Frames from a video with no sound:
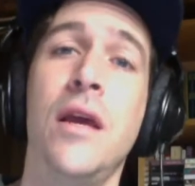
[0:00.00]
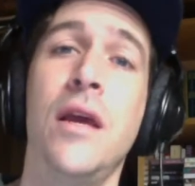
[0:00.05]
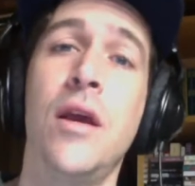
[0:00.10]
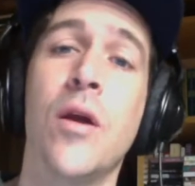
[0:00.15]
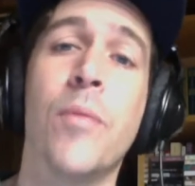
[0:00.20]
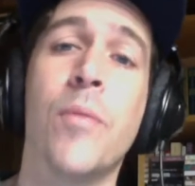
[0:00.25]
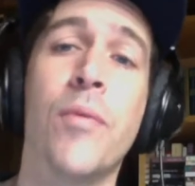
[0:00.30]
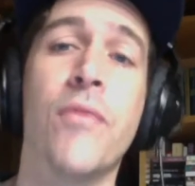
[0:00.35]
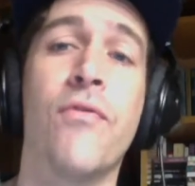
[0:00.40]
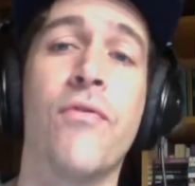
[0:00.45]

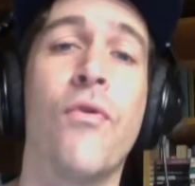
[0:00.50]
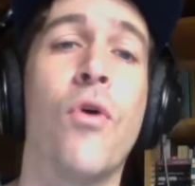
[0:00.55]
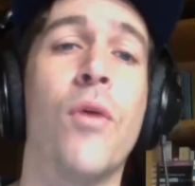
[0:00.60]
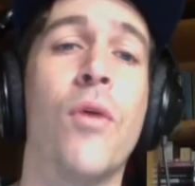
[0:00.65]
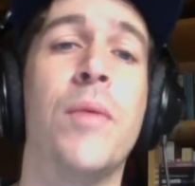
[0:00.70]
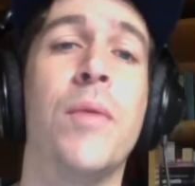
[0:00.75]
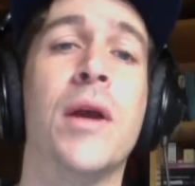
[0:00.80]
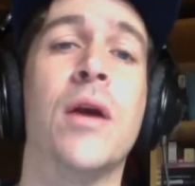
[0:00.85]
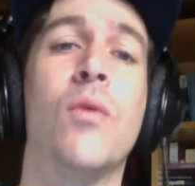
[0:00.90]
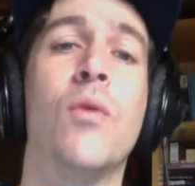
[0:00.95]

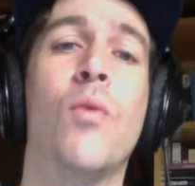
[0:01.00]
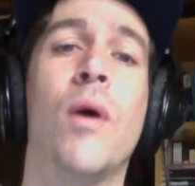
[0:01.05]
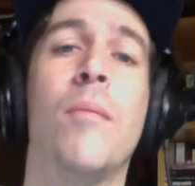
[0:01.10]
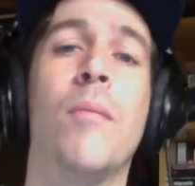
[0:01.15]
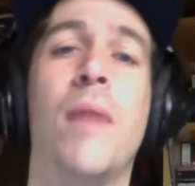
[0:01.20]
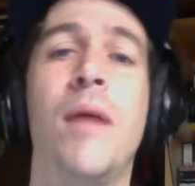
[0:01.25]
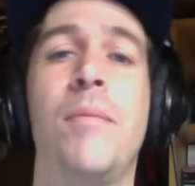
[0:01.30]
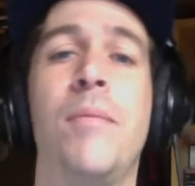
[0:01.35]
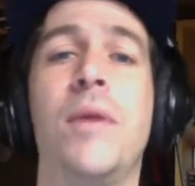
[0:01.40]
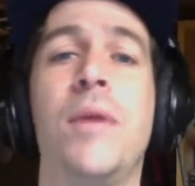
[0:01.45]
performing in what
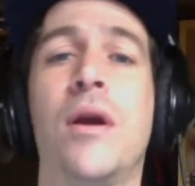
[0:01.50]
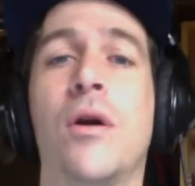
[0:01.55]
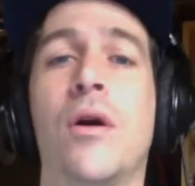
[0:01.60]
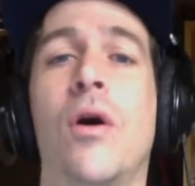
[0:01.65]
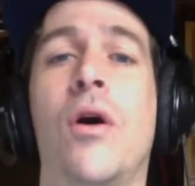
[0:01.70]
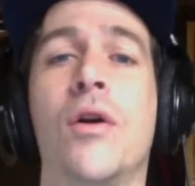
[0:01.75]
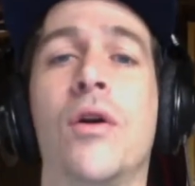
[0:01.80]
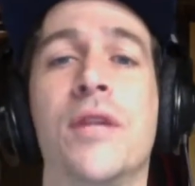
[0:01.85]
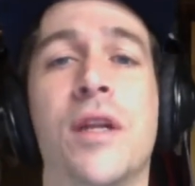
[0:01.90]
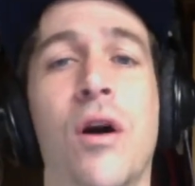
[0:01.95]
might be
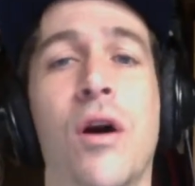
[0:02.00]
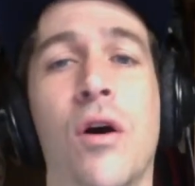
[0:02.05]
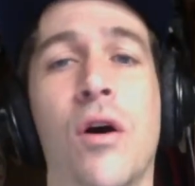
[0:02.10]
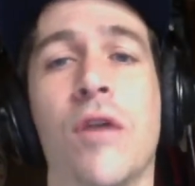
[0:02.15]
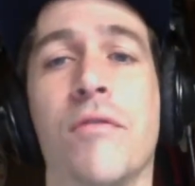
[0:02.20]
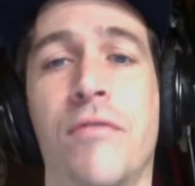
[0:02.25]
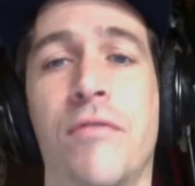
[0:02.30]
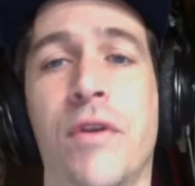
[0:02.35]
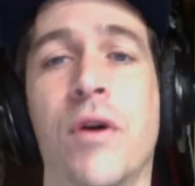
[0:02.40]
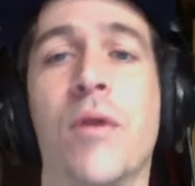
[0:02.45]
called an art
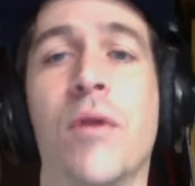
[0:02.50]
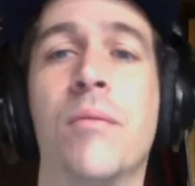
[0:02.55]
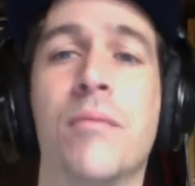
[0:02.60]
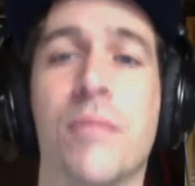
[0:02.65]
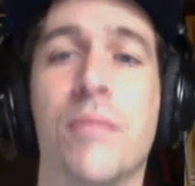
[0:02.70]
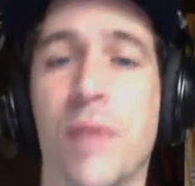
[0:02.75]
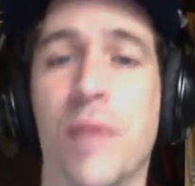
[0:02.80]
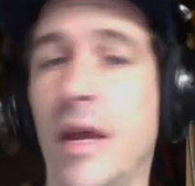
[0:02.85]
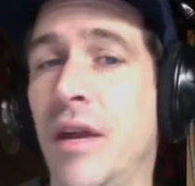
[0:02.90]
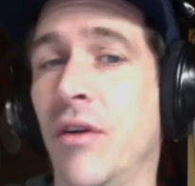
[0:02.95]
film
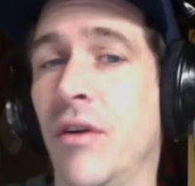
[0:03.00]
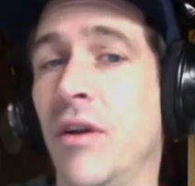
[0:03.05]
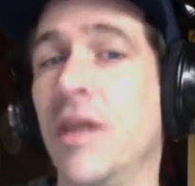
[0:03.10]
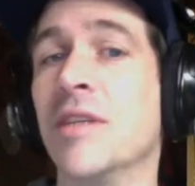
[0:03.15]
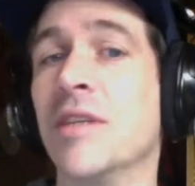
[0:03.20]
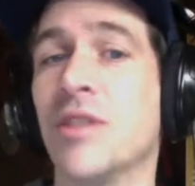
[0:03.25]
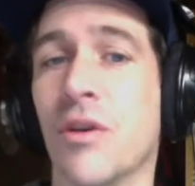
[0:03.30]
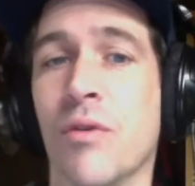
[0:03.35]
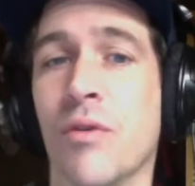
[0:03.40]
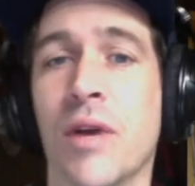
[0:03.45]
later in his
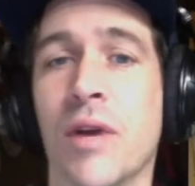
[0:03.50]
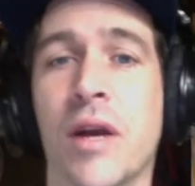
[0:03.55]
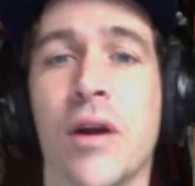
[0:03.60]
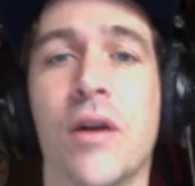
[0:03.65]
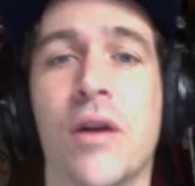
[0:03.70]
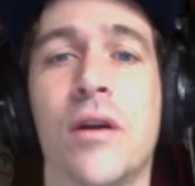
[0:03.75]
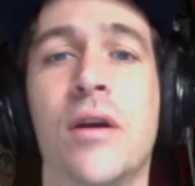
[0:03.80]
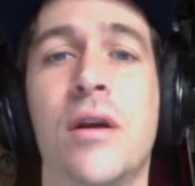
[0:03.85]
career,